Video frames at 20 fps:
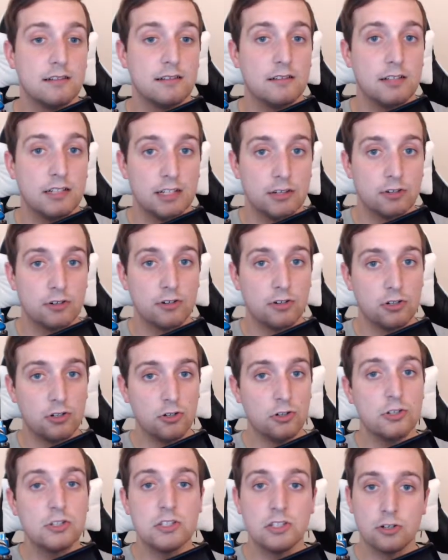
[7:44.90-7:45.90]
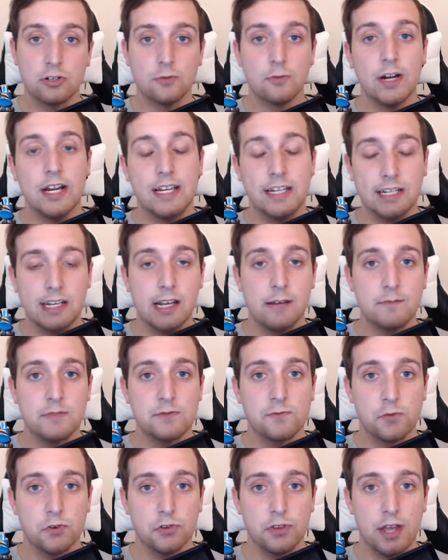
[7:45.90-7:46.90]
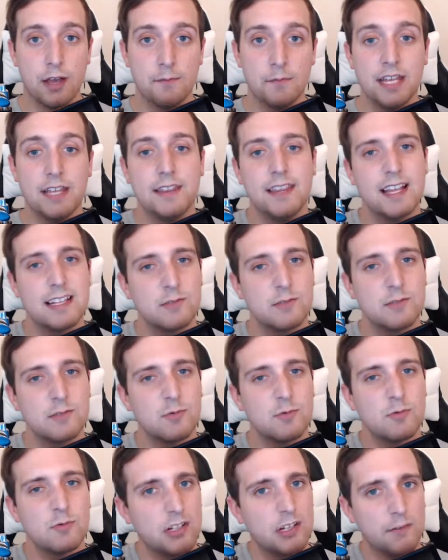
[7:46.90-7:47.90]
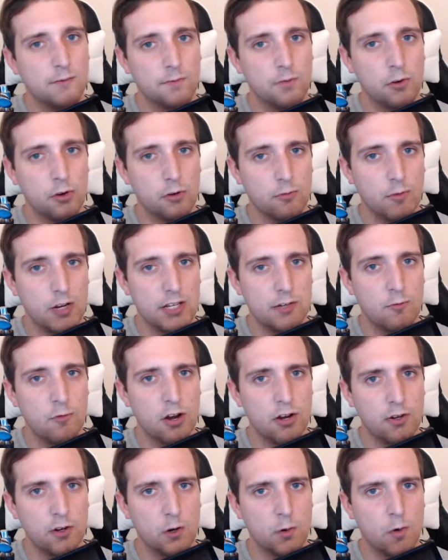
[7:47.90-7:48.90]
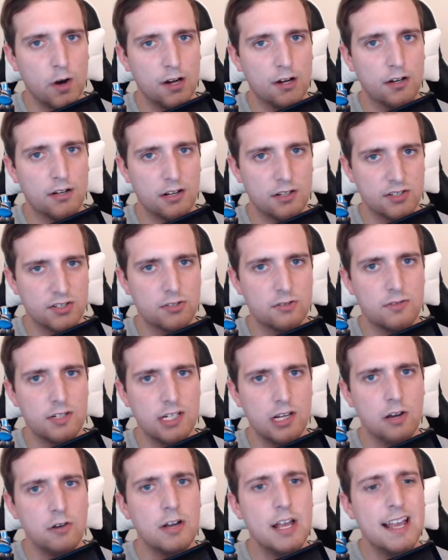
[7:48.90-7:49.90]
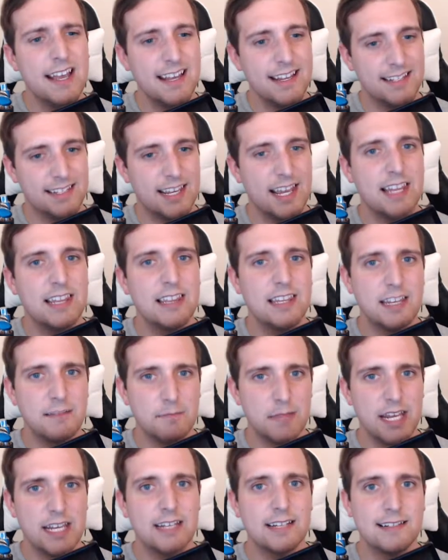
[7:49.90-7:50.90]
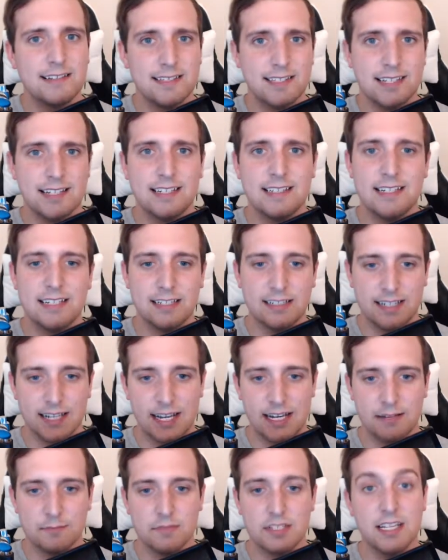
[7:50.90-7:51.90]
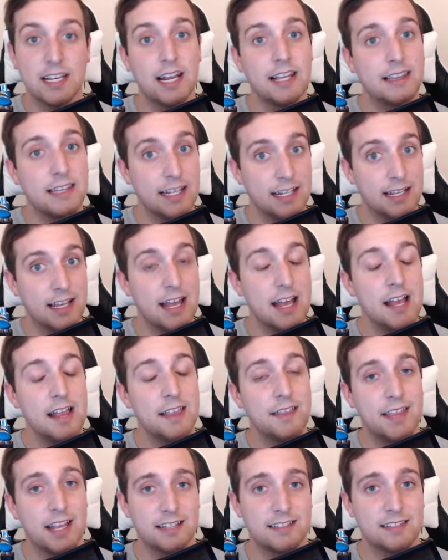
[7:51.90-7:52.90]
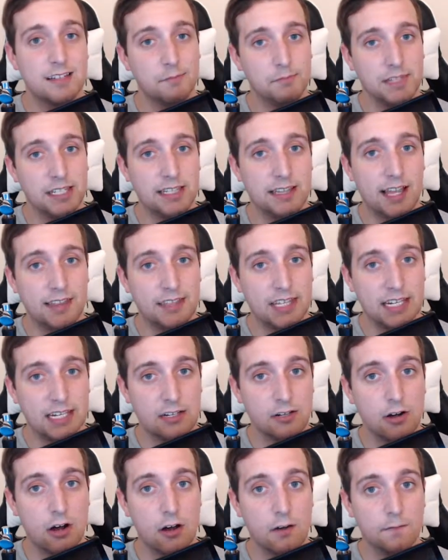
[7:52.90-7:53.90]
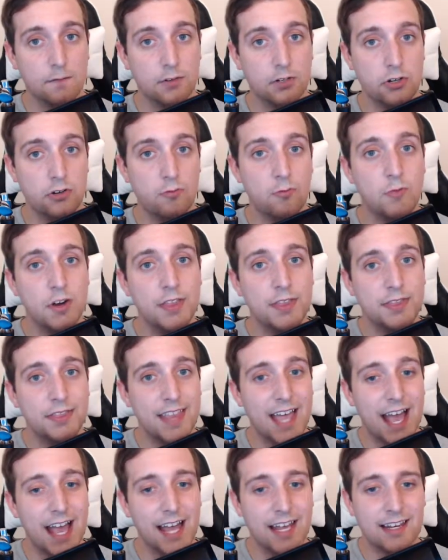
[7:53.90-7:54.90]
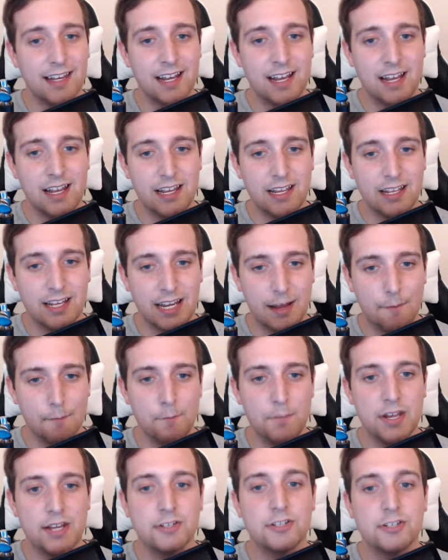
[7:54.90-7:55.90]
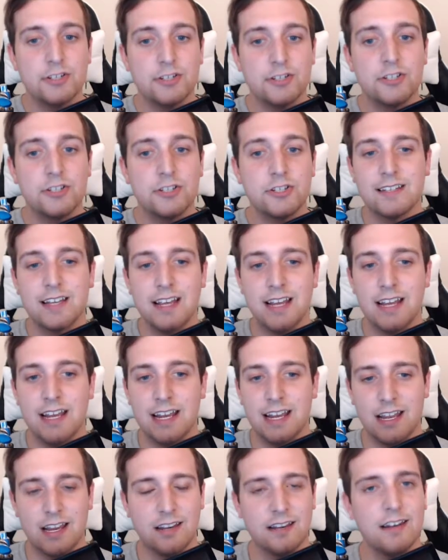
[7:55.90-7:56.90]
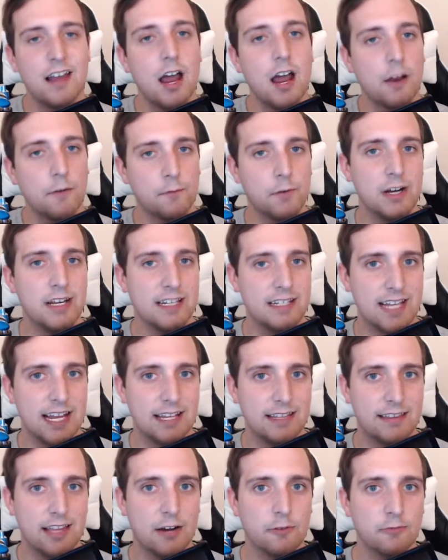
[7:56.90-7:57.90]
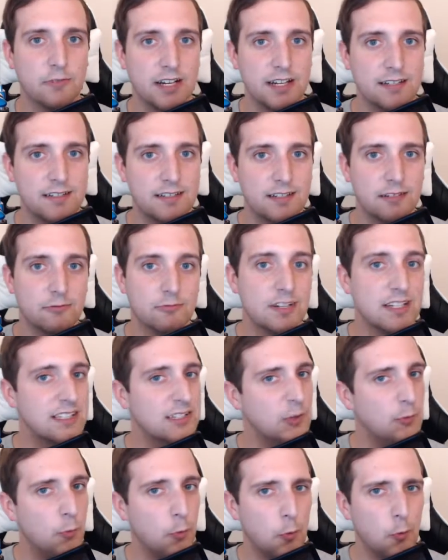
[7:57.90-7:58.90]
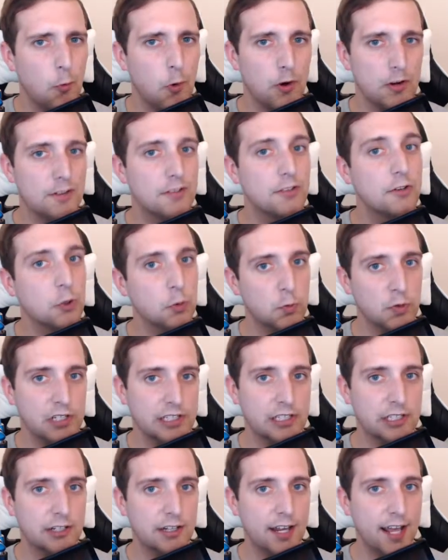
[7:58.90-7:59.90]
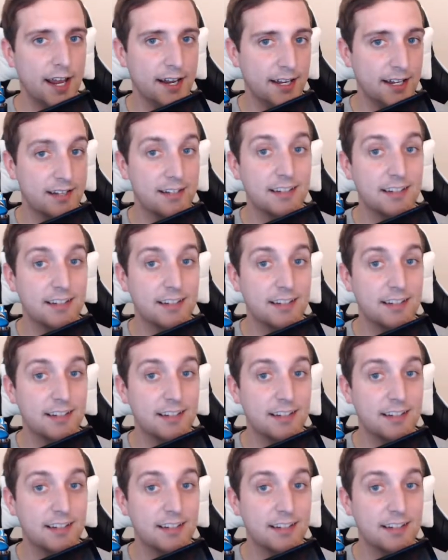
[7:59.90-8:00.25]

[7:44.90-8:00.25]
either good to great games for them. And that's what you're looking for when you want to acquire a studio is can they make consistent games? And I think that's something that they can offer you with that ambitious and not afraid to take that risk. Risk and reward, they're really good at it.